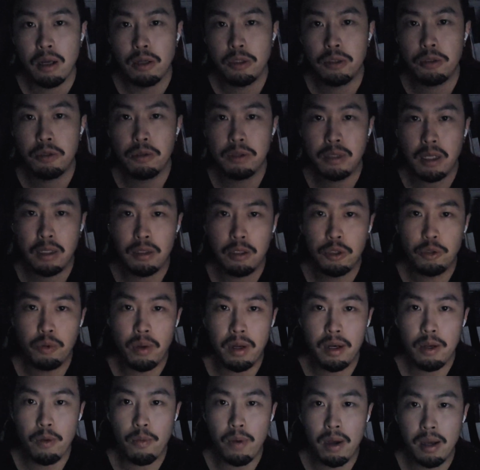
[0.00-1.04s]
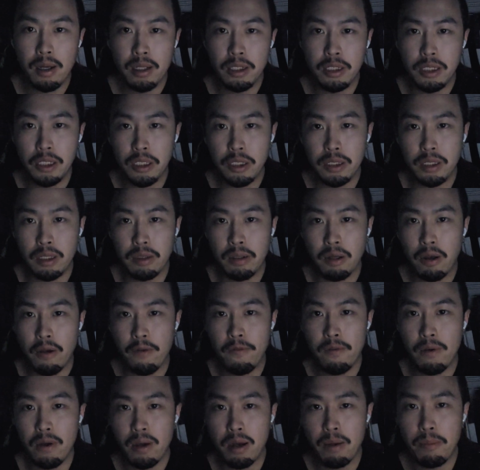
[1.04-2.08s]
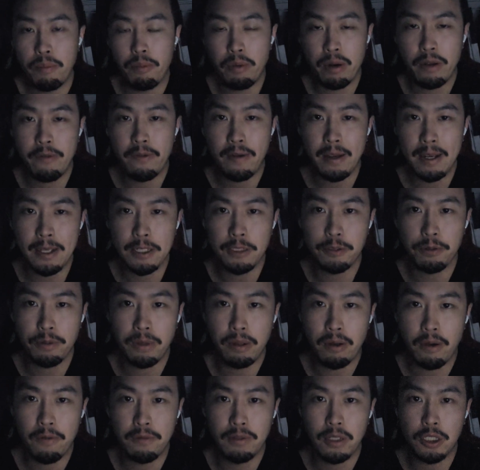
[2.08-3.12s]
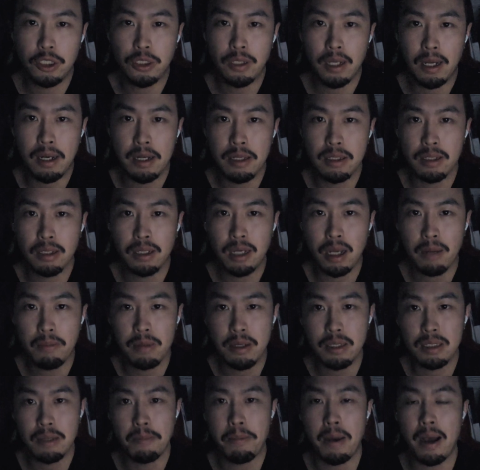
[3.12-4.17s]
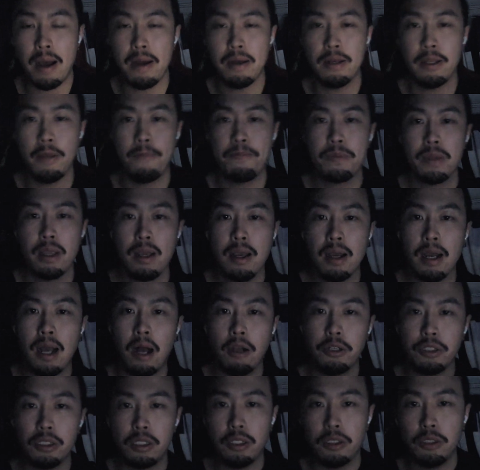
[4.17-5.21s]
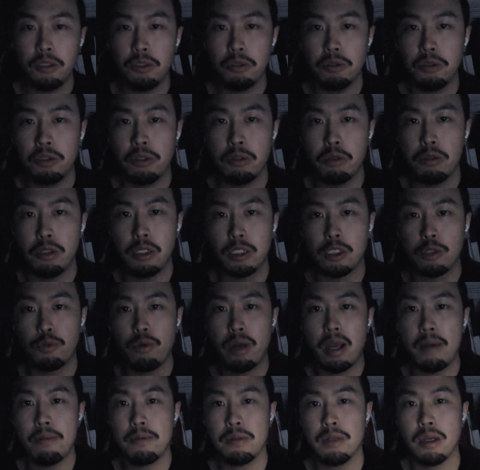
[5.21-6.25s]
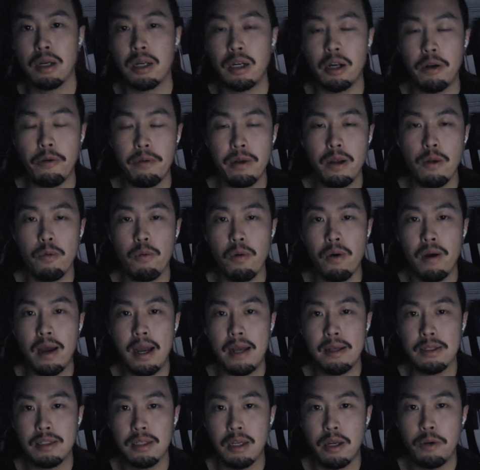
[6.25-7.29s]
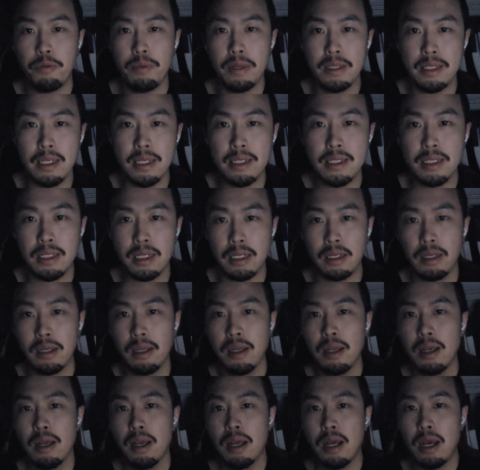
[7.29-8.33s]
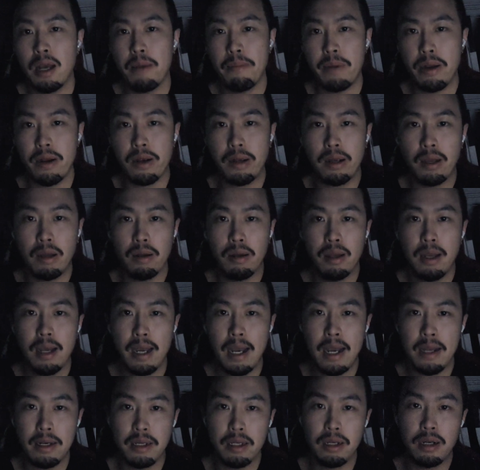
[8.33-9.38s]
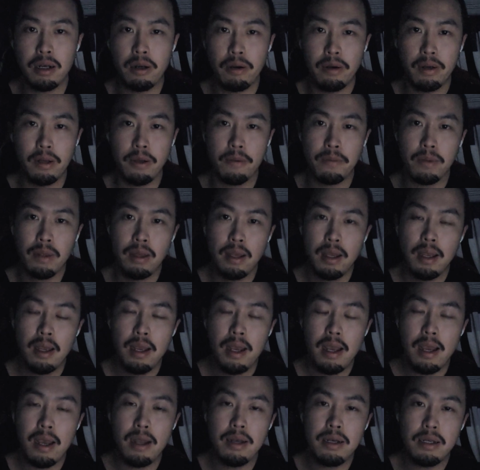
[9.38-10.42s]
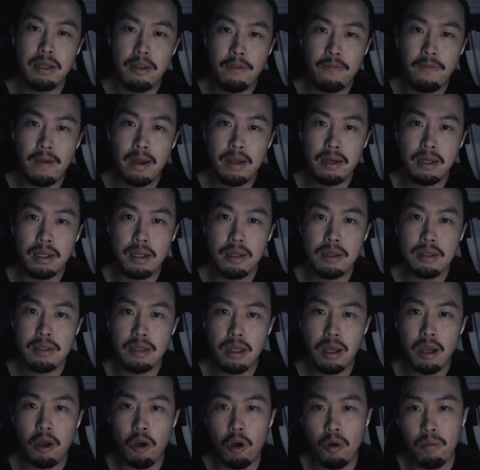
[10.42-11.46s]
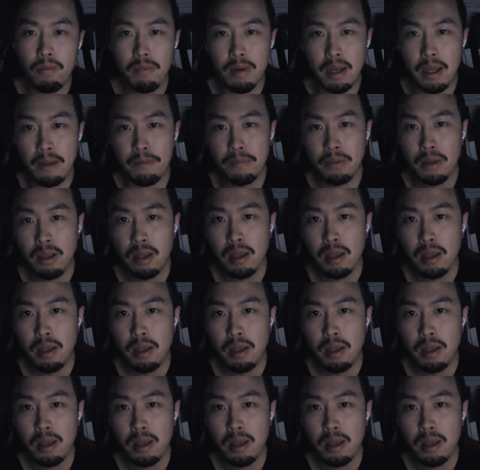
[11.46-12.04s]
2021 edition of A Brief History of the Chinese Communist Party, continue to describe the Korean War as resisting America, aiding Korea, and defending the homeland,